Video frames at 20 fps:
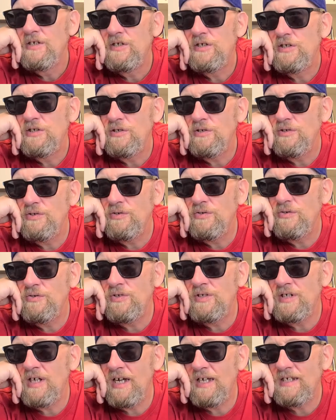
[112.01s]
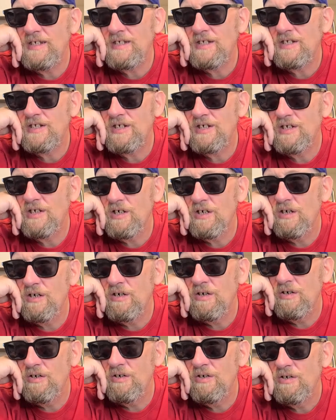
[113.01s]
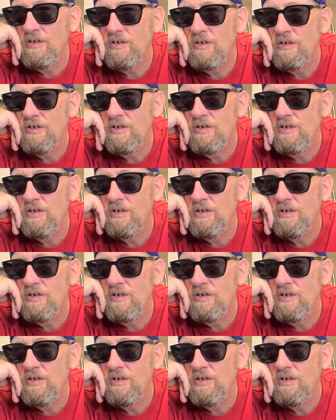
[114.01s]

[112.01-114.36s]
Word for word: two nights ago,